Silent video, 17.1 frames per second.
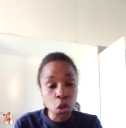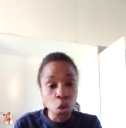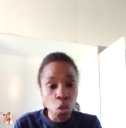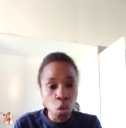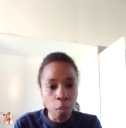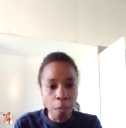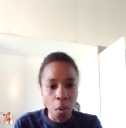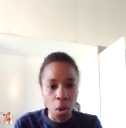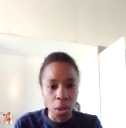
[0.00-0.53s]

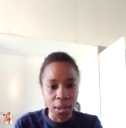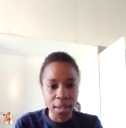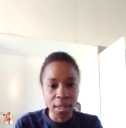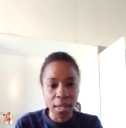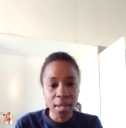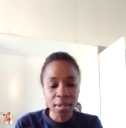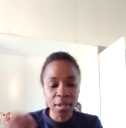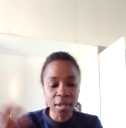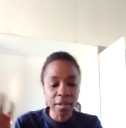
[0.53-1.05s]
two pots.
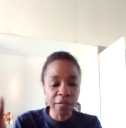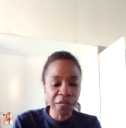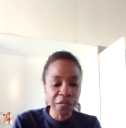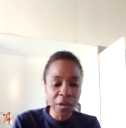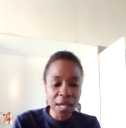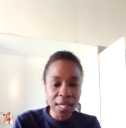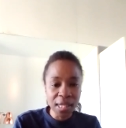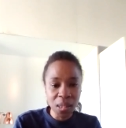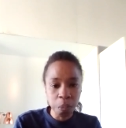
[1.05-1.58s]
So the
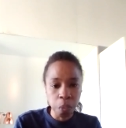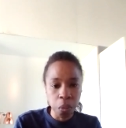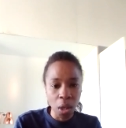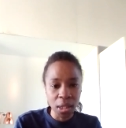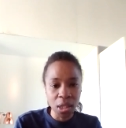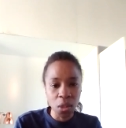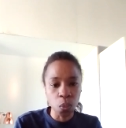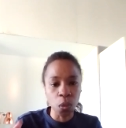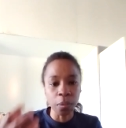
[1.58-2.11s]
first
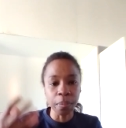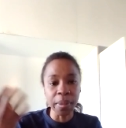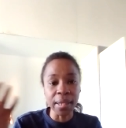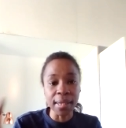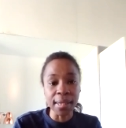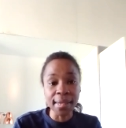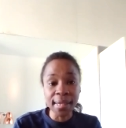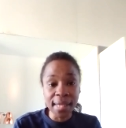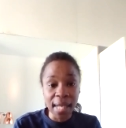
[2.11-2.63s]
pot will be
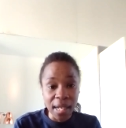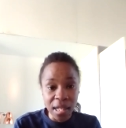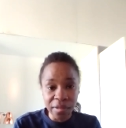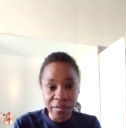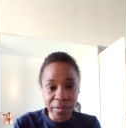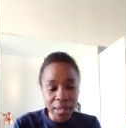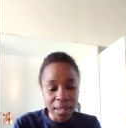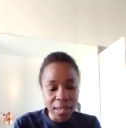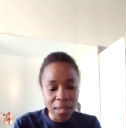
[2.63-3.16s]
the
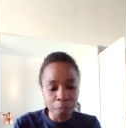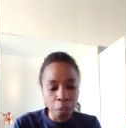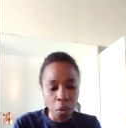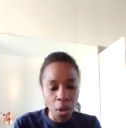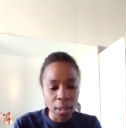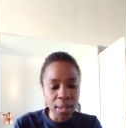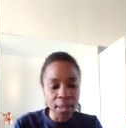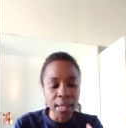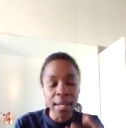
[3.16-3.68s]
savings
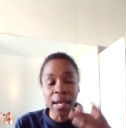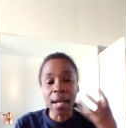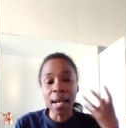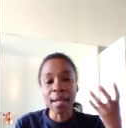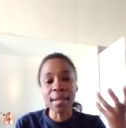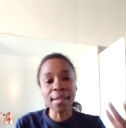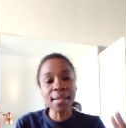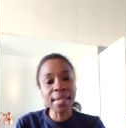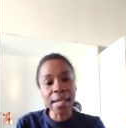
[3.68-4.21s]
pot
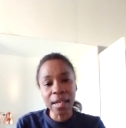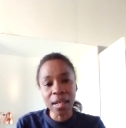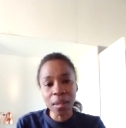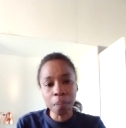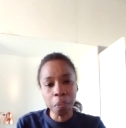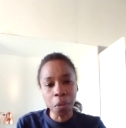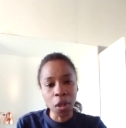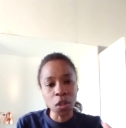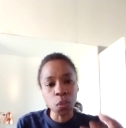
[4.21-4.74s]
and the
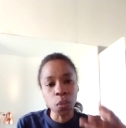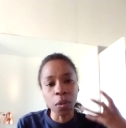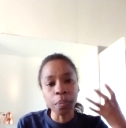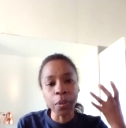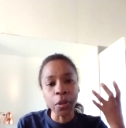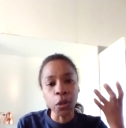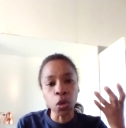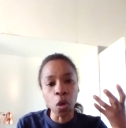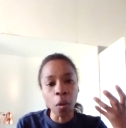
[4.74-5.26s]
second pot will
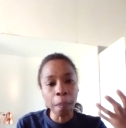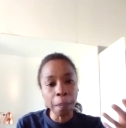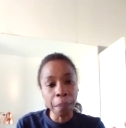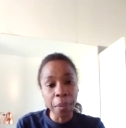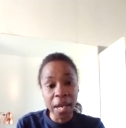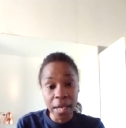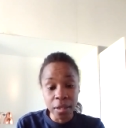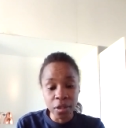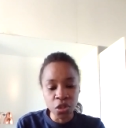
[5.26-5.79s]
be your
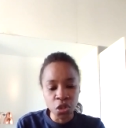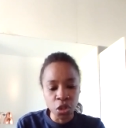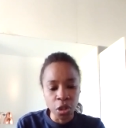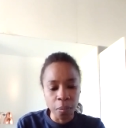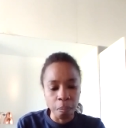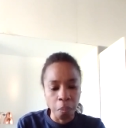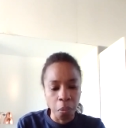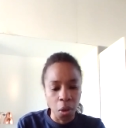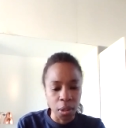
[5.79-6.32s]

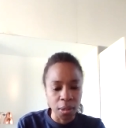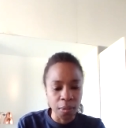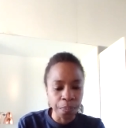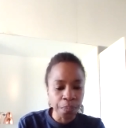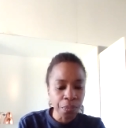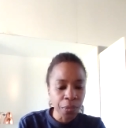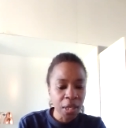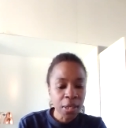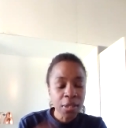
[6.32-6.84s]
pension pot.
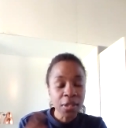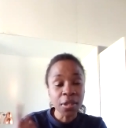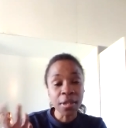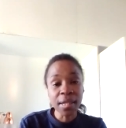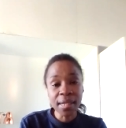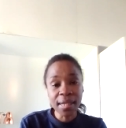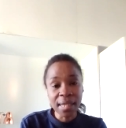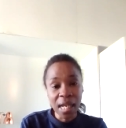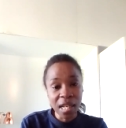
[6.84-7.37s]
So
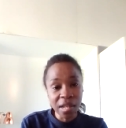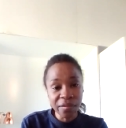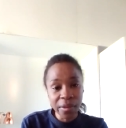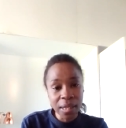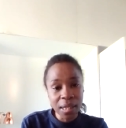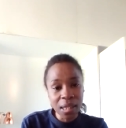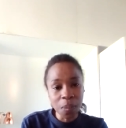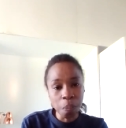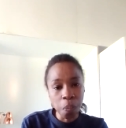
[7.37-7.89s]
the
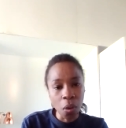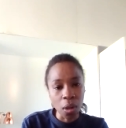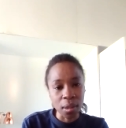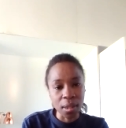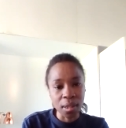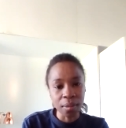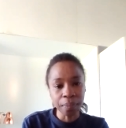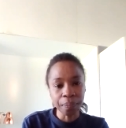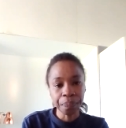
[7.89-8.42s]
savings
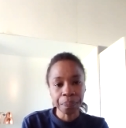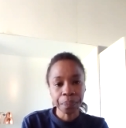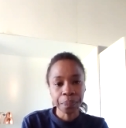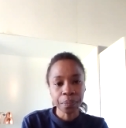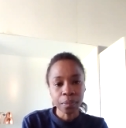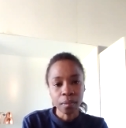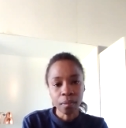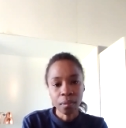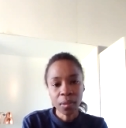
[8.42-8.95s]
pot
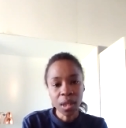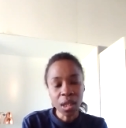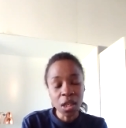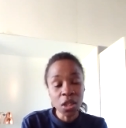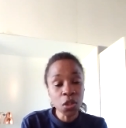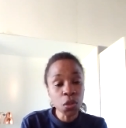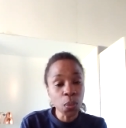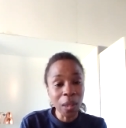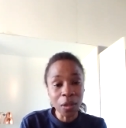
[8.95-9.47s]

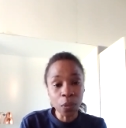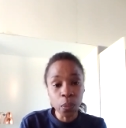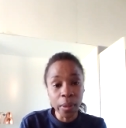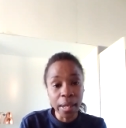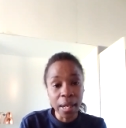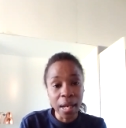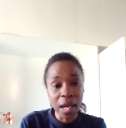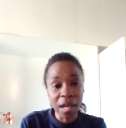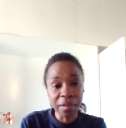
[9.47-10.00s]
is what we
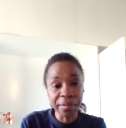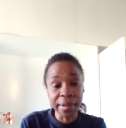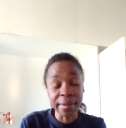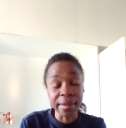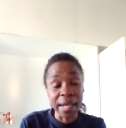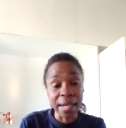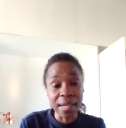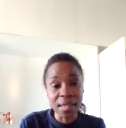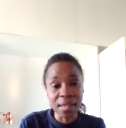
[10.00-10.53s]
have, and
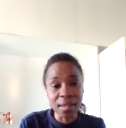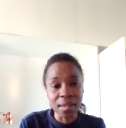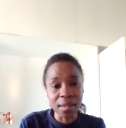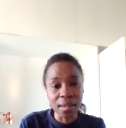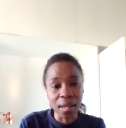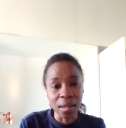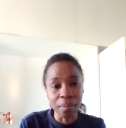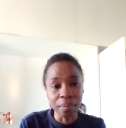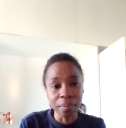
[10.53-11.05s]
that is
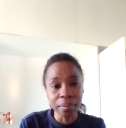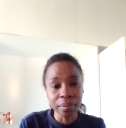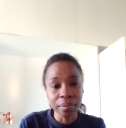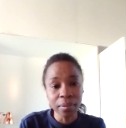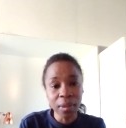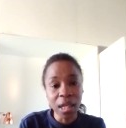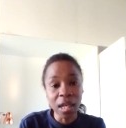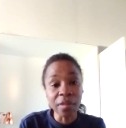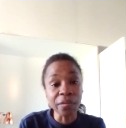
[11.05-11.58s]

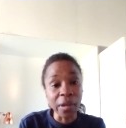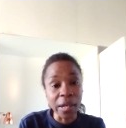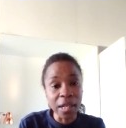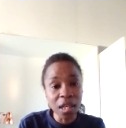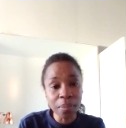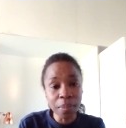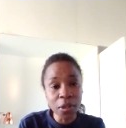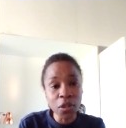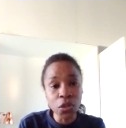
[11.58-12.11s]

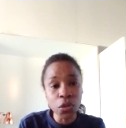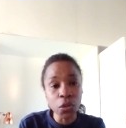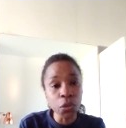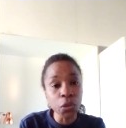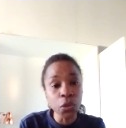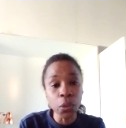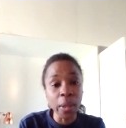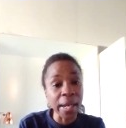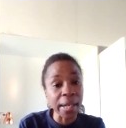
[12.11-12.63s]
available to you.
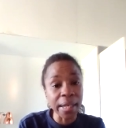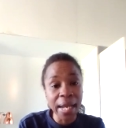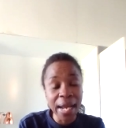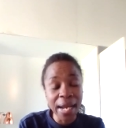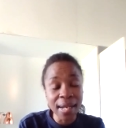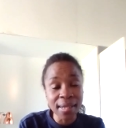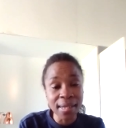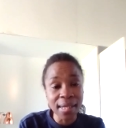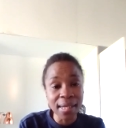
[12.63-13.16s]
You can
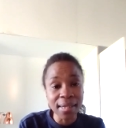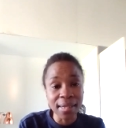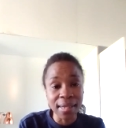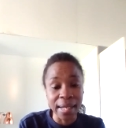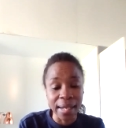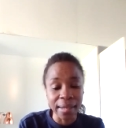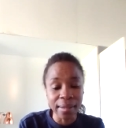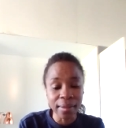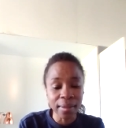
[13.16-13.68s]
access
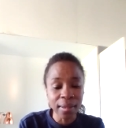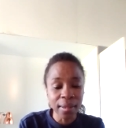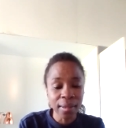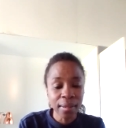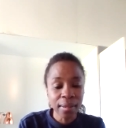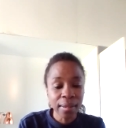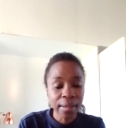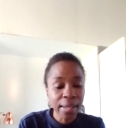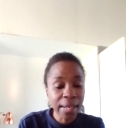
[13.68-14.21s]
that
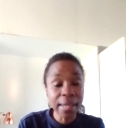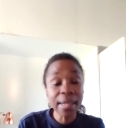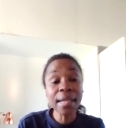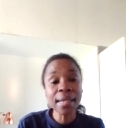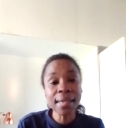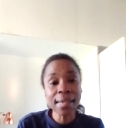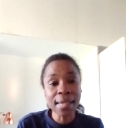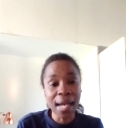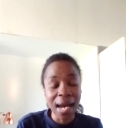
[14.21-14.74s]

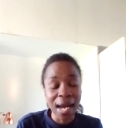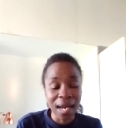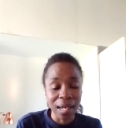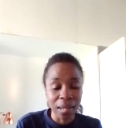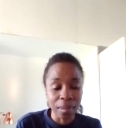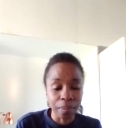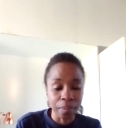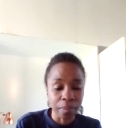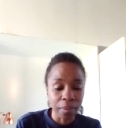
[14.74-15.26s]

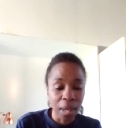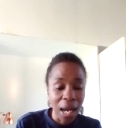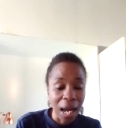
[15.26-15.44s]
anytime.